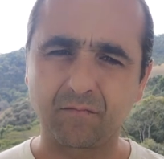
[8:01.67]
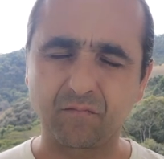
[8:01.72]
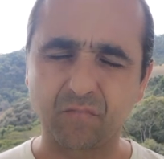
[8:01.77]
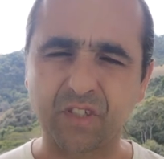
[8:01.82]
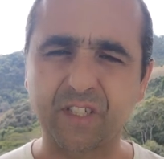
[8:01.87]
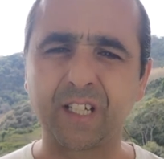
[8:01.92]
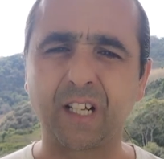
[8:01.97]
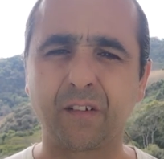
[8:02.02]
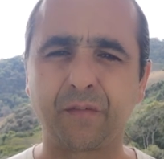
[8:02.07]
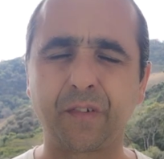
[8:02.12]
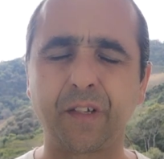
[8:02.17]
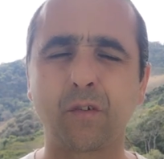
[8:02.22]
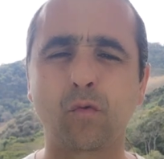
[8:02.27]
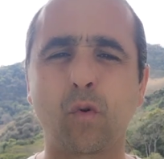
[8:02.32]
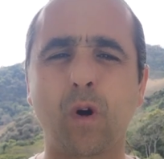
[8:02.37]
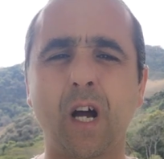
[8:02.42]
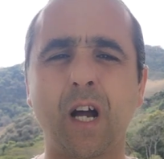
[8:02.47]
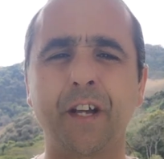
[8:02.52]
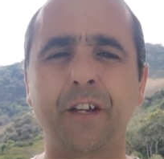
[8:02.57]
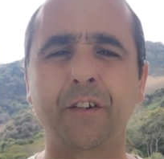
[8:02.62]

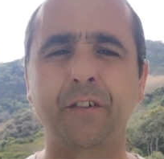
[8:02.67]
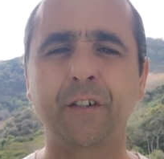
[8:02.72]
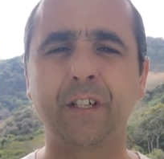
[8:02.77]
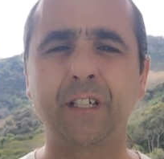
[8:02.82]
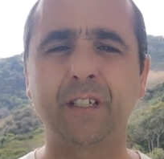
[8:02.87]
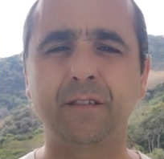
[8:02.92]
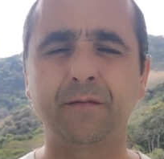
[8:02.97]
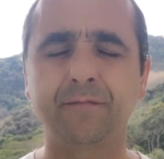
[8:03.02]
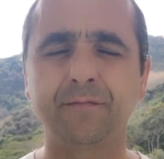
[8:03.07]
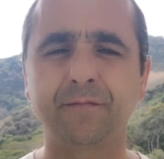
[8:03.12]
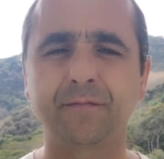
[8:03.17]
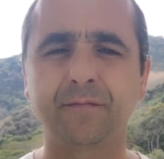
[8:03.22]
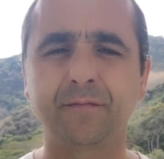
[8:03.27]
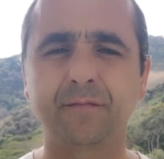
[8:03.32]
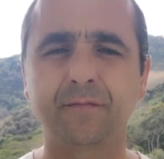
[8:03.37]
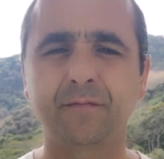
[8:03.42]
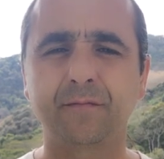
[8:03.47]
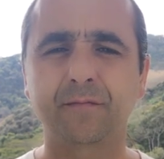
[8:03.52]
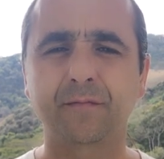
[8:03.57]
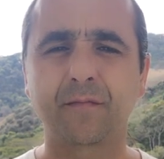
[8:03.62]
self-inquiry.
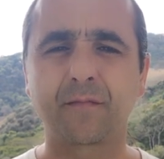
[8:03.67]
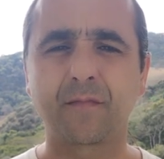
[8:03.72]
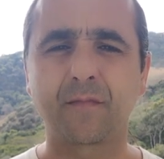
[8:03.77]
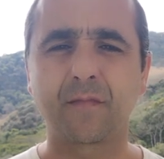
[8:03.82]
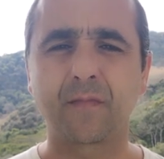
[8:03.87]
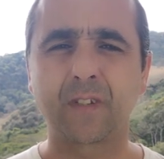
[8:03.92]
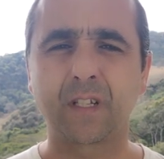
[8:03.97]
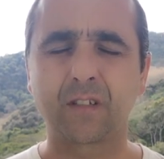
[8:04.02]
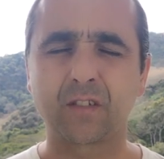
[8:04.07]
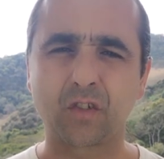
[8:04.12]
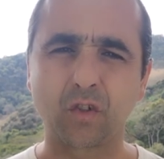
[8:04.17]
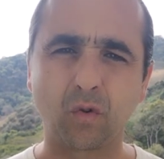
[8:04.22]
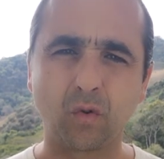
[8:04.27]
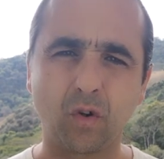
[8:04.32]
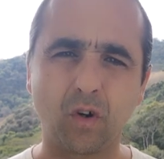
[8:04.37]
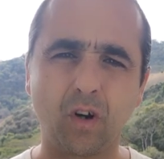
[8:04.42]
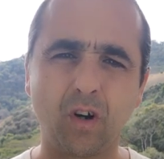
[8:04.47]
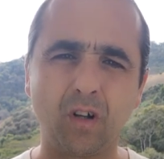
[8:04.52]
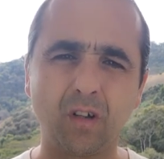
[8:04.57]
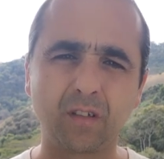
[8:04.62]

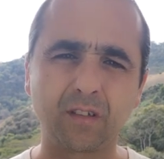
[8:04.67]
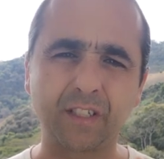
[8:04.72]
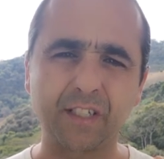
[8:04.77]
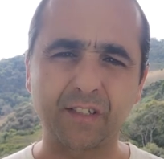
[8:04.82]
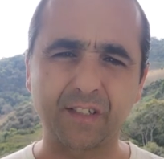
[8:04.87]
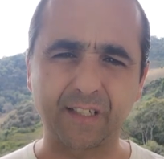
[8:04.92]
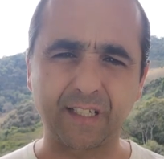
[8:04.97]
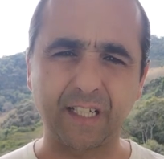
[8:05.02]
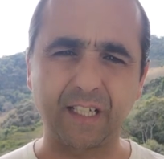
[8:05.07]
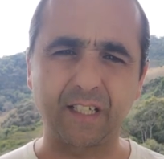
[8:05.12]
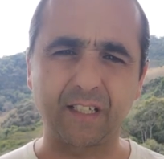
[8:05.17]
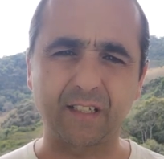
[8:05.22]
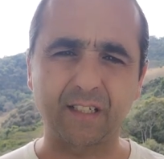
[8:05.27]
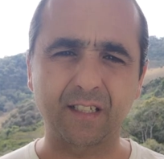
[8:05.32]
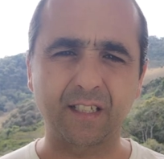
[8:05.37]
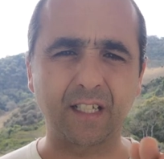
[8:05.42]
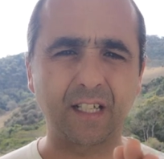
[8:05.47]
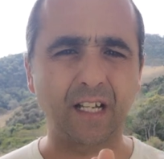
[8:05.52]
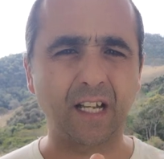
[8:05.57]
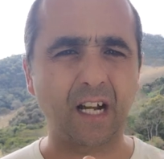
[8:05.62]
So all these things,
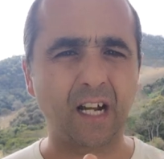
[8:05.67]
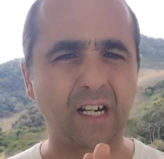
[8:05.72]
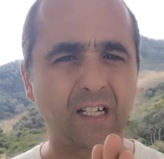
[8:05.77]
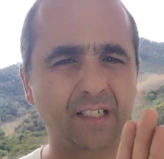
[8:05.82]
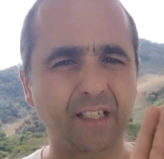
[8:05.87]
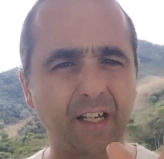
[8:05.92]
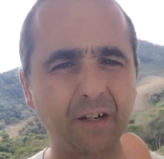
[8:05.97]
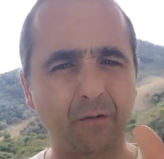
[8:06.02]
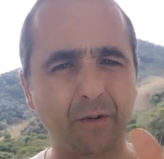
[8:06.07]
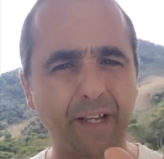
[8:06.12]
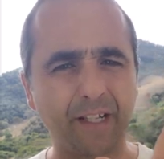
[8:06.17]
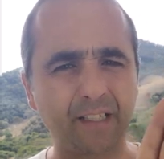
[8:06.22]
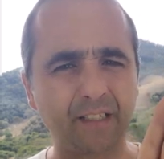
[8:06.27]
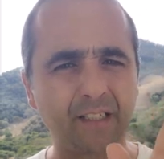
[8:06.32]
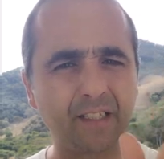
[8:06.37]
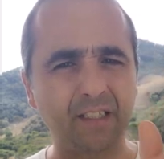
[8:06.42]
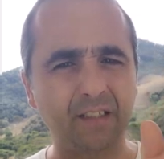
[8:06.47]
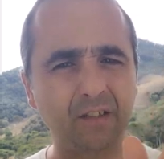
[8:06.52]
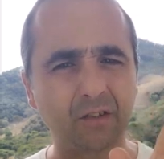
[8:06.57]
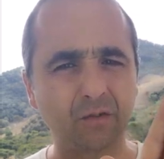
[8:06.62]
they are
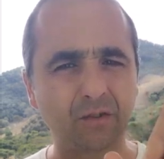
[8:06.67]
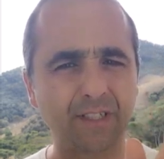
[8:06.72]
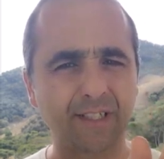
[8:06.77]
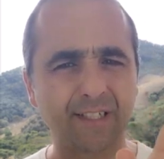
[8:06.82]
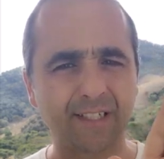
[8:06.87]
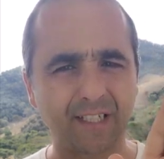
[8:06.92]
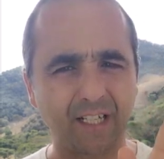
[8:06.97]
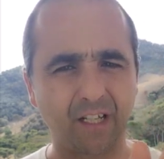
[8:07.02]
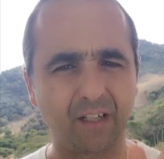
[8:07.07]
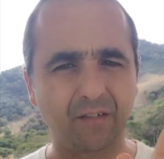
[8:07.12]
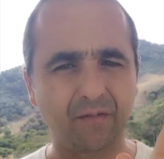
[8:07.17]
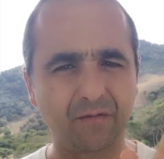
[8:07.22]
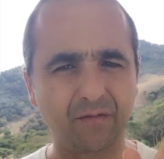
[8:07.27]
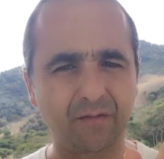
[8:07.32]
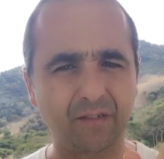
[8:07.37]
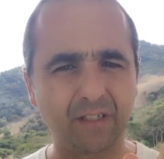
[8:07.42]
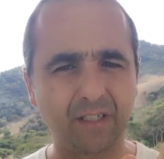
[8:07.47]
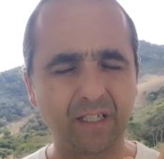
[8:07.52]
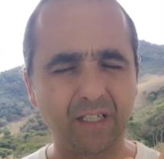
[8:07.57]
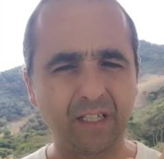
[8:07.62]
directing to the
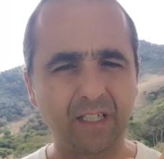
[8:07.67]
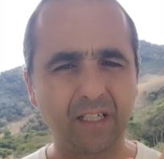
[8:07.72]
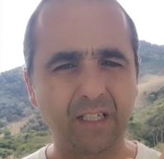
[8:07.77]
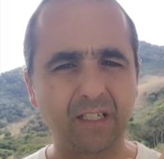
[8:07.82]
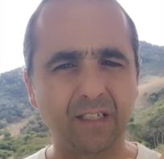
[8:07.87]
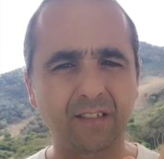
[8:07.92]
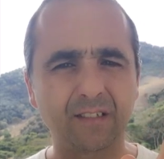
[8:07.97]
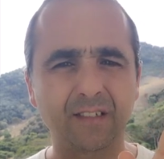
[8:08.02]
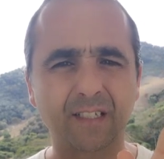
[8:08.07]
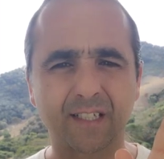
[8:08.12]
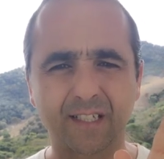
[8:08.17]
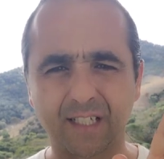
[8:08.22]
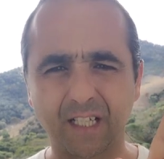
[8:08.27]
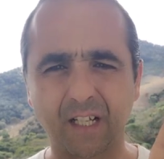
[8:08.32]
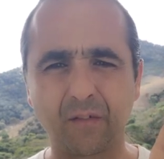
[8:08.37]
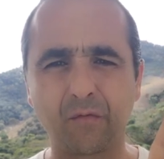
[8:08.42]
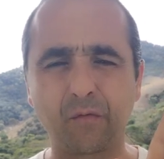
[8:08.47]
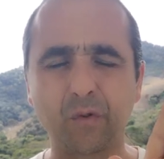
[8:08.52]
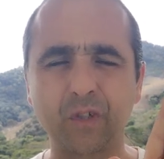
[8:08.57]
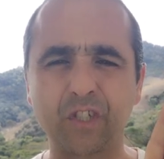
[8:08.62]
self
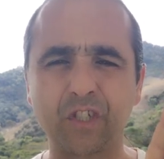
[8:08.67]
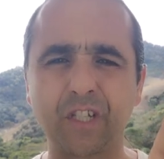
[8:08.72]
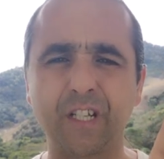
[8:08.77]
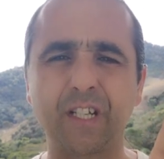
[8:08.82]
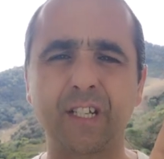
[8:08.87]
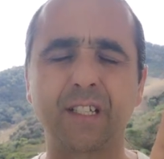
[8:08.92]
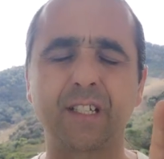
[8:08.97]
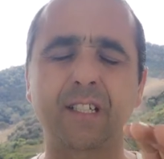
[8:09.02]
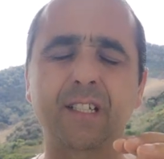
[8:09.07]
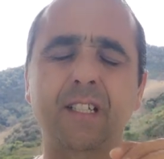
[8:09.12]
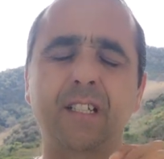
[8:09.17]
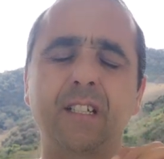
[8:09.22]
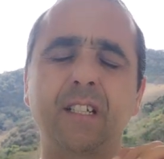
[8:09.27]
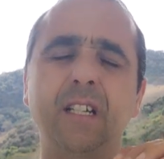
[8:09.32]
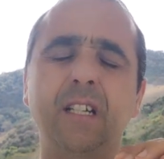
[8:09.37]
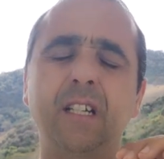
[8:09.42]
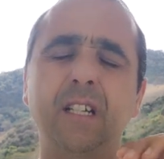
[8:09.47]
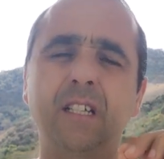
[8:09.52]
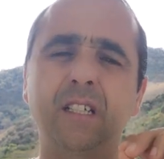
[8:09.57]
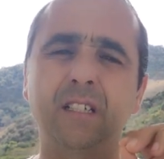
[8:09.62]
which is
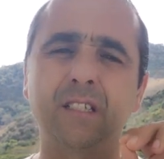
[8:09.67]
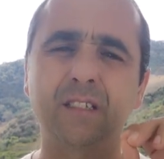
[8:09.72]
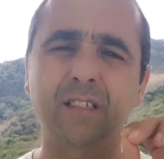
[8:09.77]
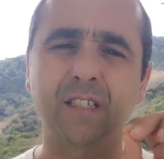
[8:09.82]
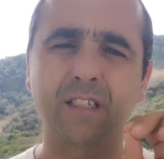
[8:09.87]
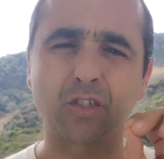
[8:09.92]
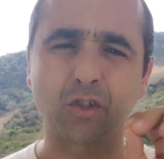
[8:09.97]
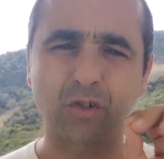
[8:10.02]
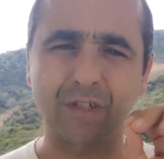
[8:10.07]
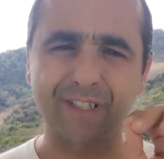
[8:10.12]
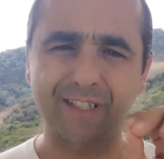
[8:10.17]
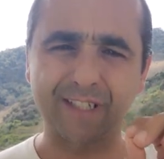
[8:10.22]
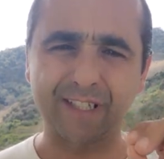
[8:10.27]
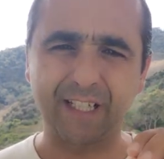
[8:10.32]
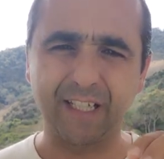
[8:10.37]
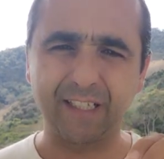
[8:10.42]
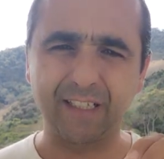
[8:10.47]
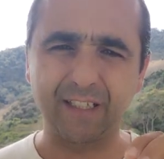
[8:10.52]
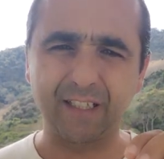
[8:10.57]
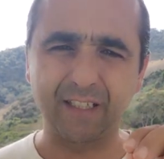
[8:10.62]
the
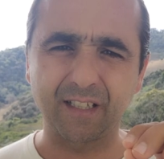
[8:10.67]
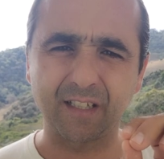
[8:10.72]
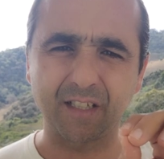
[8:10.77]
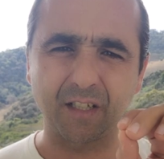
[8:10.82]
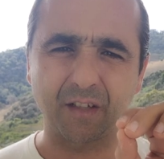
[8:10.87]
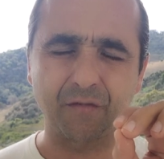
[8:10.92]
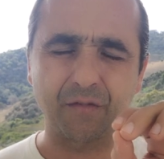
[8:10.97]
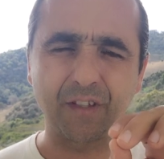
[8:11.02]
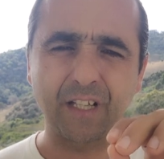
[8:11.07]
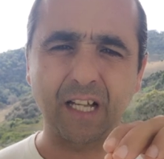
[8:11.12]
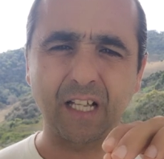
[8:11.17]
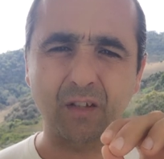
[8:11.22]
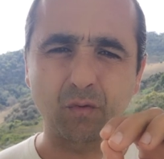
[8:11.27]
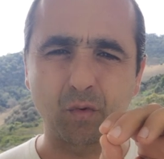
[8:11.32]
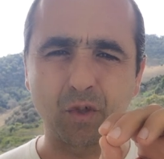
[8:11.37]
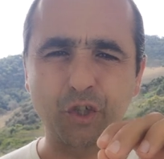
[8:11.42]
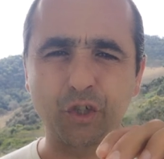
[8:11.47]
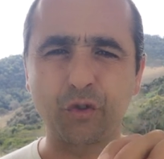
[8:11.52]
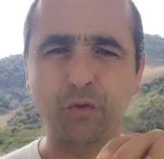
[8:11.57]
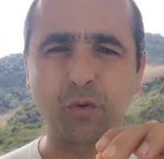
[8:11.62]
transcendence of that
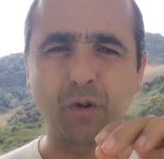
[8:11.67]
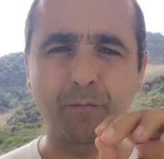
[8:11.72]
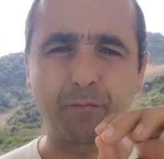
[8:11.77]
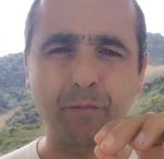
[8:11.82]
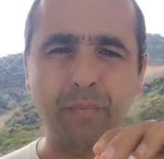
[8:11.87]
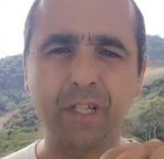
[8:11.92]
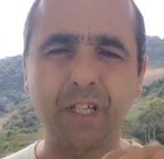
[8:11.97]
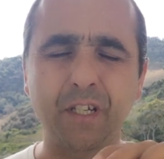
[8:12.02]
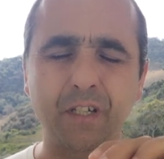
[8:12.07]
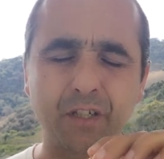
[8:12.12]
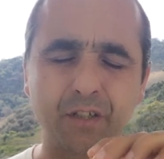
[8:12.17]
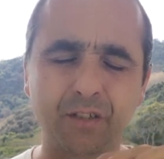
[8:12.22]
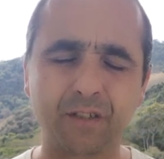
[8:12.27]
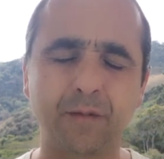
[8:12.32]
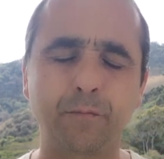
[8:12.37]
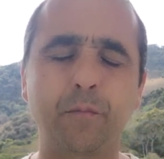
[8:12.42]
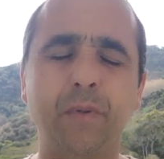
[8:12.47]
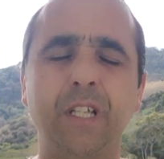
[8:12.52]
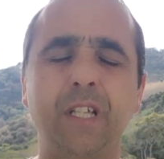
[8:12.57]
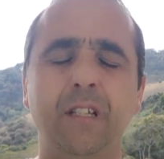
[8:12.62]
which you appear
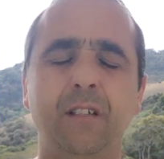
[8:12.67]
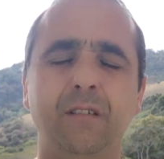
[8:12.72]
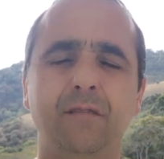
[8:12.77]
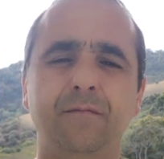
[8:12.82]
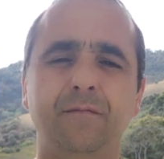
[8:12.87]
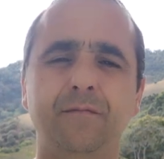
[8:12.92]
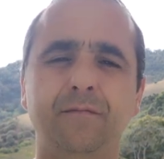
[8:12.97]
to be.